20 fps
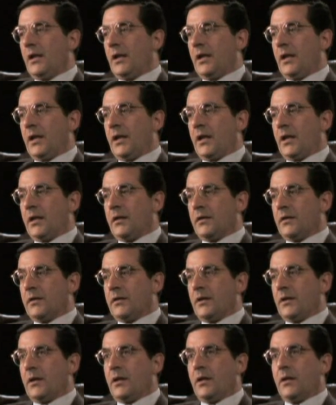and
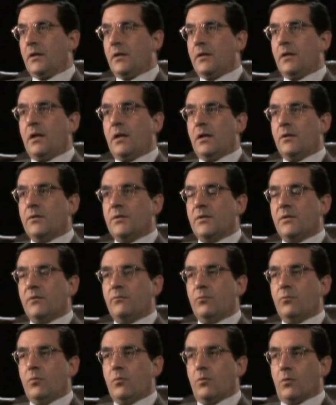the house
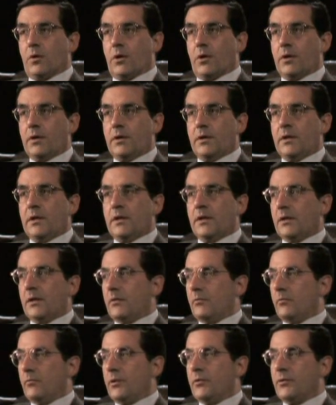of war,
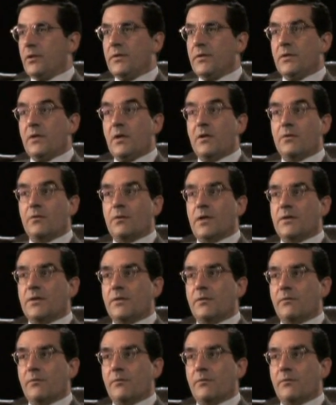which is the rest